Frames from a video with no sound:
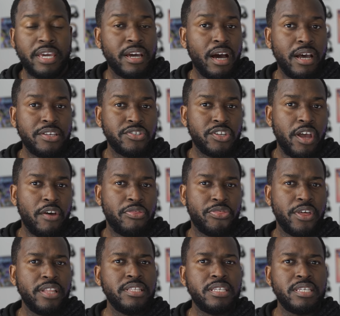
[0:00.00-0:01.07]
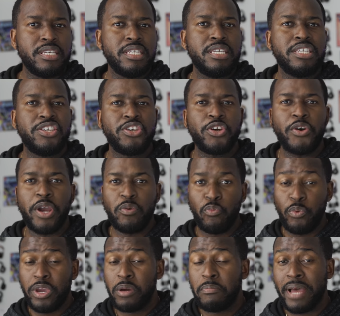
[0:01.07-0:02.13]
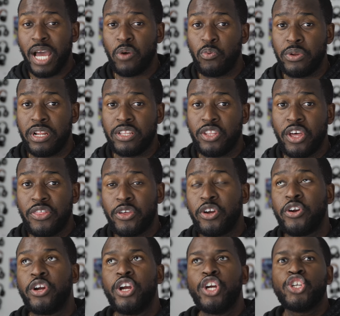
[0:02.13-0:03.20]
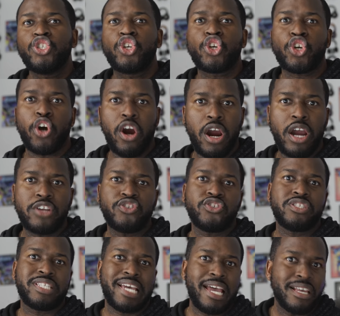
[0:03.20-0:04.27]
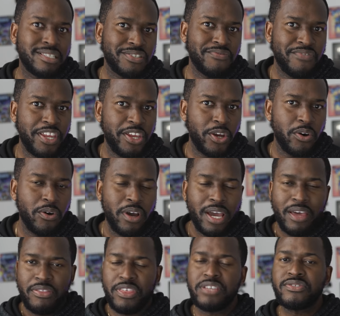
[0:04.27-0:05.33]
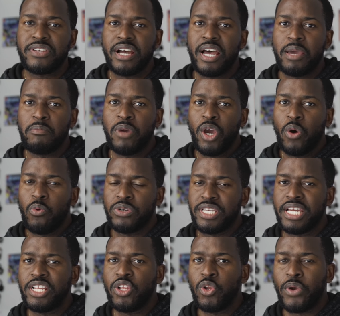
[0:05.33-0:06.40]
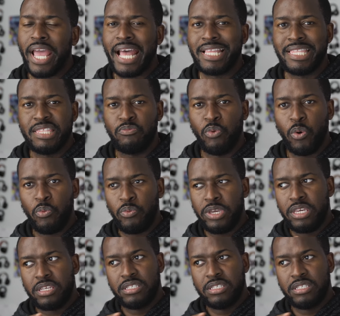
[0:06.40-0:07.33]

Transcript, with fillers: Hey guys, Thunder E here and we are back with another charge test video. This time, we're taking a look at what we